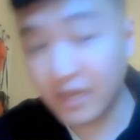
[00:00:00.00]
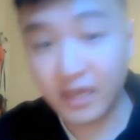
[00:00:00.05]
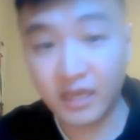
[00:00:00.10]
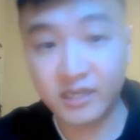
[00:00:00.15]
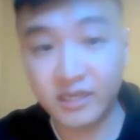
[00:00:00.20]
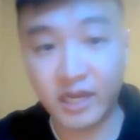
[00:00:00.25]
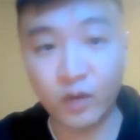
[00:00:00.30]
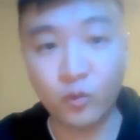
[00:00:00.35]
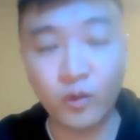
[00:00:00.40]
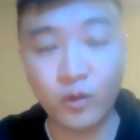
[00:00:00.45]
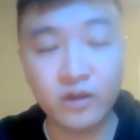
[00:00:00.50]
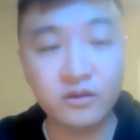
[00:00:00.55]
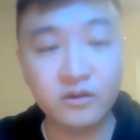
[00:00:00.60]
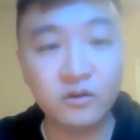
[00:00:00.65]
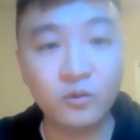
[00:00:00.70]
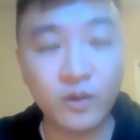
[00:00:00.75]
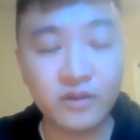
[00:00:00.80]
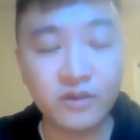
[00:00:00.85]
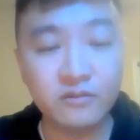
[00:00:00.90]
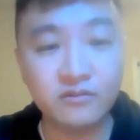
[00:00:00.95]
and I wonder
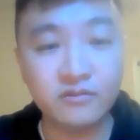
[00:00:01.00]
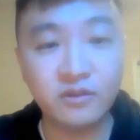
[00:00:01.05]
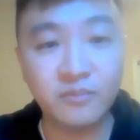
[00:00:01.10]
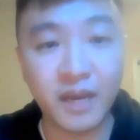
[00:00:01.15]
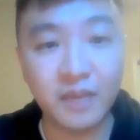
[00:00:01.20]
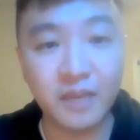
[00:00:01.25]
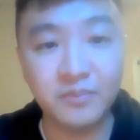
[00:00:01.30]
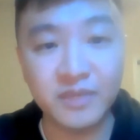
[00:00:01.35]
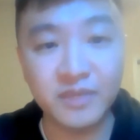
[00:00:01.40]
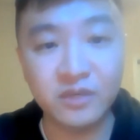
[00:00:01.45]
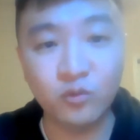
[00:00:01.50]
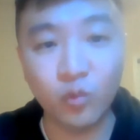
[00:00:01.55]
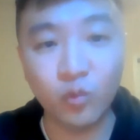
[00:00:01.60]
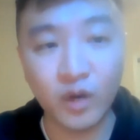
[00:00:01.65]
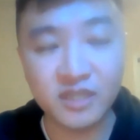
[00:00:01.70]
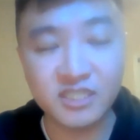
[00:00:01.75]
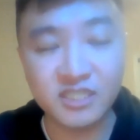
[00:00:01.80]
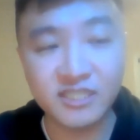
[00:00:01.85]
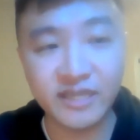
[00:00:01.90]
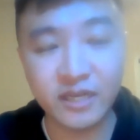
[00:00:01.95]
whether there might be
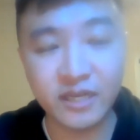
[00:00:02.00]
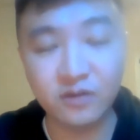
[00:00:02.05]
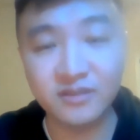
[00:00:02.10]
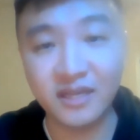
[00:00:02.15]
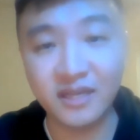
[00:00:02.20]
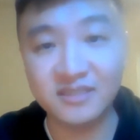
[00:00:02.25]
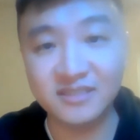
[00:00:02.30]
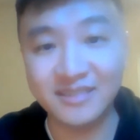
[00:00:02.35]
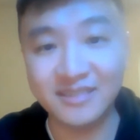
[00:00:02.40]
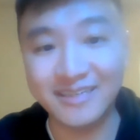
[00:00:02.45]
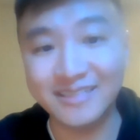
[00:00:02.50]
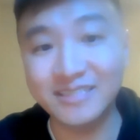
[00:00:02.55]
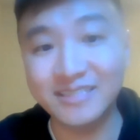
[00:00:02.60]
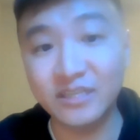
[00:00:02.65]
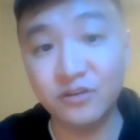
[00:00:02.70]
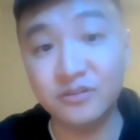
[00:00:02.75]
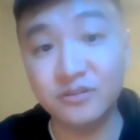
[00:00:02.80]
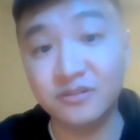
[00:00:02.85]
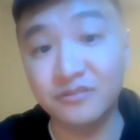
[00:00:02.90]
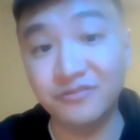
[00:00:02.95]
one channel that's
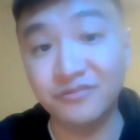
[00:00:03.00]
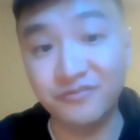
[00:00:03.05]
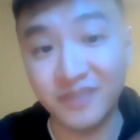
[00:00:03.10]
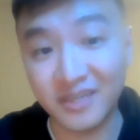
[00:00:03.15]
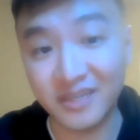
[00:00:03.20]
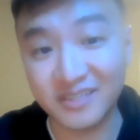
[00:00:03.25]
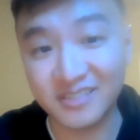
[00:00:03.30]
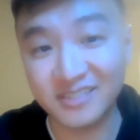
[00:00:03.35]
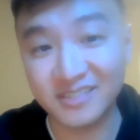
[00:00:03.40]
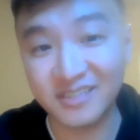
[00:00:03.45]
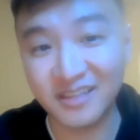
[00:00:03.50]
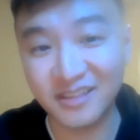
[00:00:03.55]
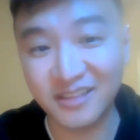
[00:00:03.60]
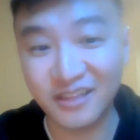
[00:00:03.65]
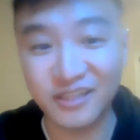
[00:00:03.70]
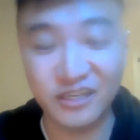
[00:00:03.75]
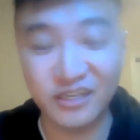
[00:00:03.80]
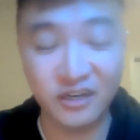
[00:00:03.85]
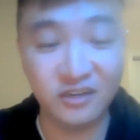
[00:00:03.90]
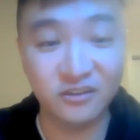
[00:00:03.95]
easier to fix
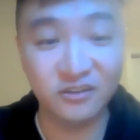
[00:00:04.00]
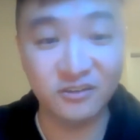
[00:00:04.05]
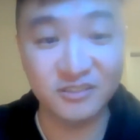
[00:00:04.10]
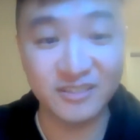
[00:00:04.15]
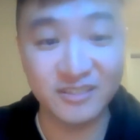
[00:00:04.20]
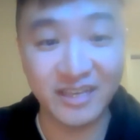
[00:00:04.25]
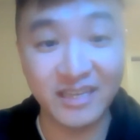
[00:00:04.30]
than the others.